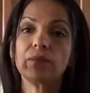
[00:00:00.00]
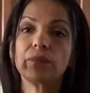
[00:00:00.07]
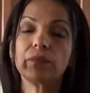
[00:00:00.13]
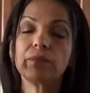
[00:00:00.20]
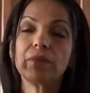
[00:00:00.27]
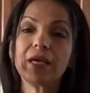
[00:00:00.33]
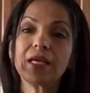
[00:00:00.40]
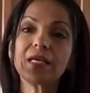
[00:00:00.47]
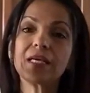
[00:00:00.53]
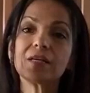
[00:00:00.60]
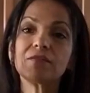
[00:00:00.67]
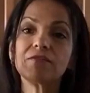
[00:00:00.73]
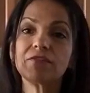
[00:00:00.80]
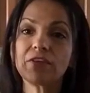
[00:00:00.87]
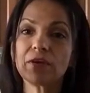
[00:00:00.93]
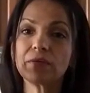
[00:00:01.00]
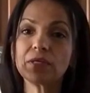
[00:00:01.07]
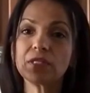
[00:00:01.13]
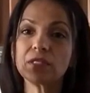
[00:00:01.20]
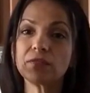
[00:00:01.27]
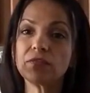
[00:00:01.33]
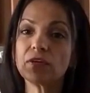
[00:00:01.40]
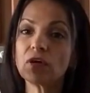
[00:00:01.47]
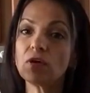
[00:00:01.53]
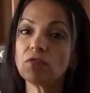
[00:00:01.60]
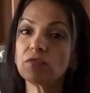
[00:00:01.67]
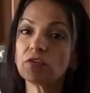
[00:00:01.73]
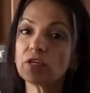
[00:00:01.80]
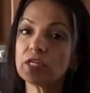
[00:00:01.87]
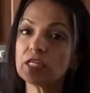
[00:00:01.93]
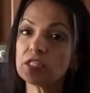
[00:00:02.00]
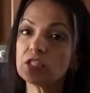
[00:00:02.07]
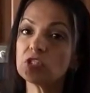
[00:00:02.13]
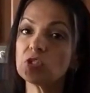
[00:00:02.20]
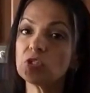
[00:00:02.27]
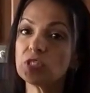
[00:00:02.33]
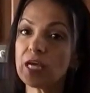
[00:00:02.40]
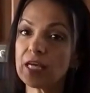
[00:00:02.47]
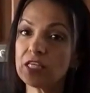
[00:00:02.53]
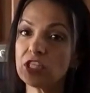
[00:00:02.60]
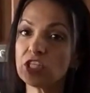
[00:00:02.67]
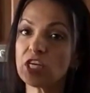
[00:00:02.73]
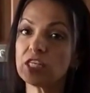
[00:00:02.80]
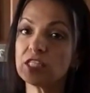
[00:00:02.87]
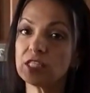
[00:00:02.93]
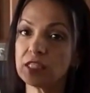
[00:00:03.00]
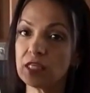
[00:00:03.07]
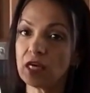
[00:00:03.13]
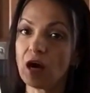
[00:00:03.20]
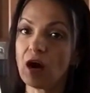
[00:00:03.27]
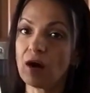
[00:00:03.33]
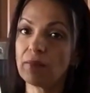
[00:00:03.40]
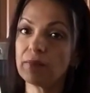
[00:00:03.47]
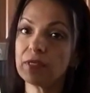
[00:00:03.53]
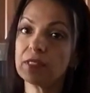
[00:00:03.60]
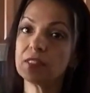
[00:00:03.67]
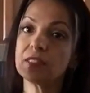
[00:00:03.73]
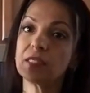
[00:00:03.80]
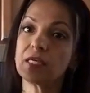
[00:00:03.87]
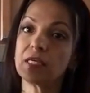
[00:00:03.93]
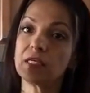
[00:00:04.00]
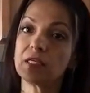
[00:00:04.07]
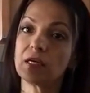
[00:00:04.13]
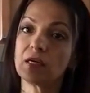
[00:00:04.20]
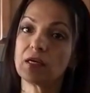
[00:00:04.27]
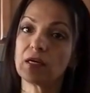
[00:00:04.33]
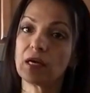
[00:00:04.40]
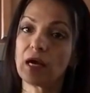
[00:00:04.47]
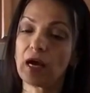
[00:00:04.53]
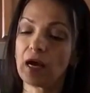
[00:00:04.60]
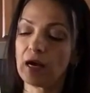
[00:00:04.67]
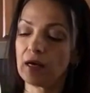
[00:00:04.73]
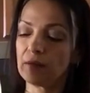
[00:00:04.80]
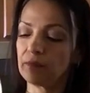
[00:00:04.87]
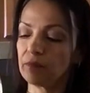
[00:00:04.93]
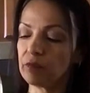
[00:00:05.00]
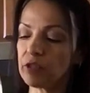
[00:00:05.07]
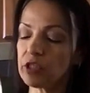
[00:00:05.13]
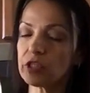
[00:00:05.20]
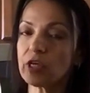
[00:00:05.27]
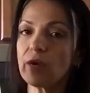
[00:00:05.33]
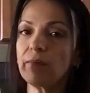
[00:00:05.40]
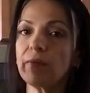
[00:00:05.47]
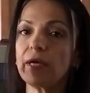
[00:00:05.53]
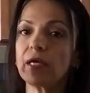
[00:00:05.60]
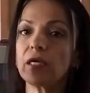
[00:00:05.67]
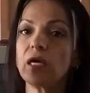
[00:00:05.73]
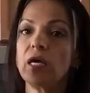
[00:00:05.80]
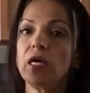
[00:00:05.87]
make it very difficult for us to digest the almonds in our stomach.